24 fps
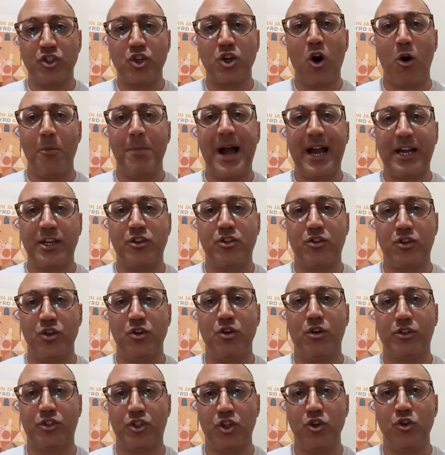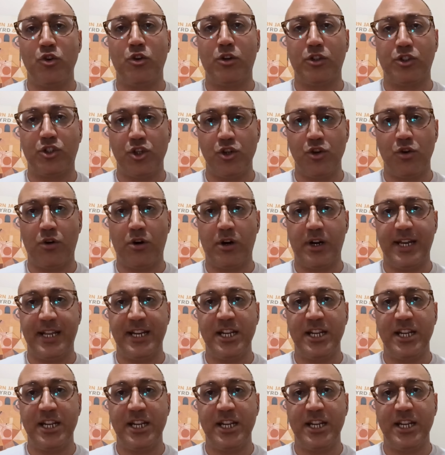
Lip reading: to go back to your